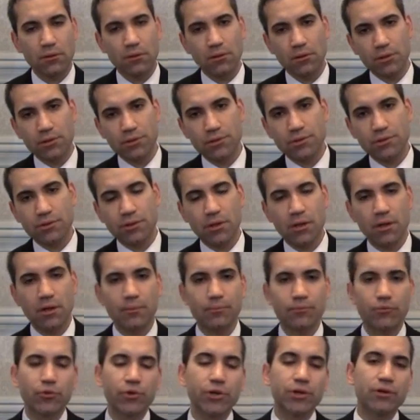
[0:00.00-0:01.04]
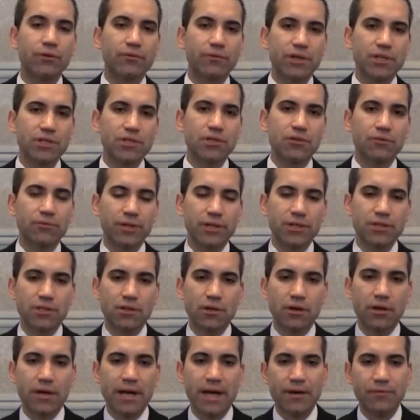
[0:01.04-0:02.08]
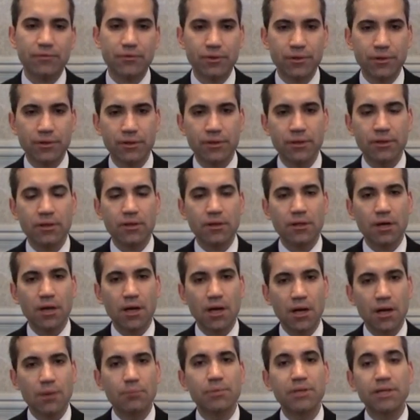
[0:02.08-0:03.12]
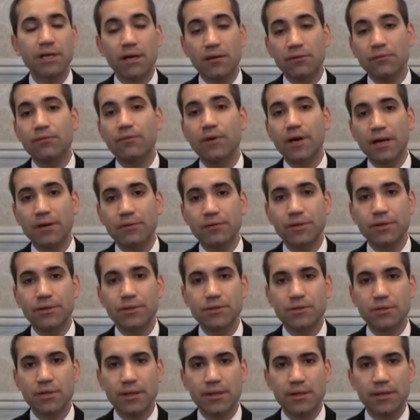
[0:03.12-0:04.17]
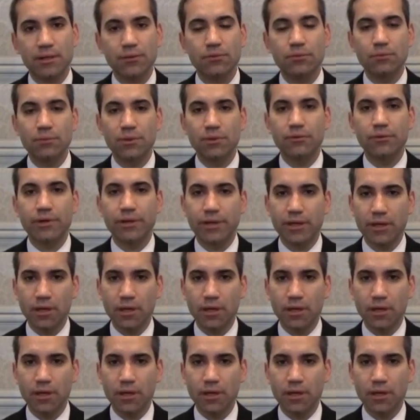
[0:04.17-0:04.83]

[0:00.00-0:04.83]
reintervention rates are after beyond 5 years, I think would be very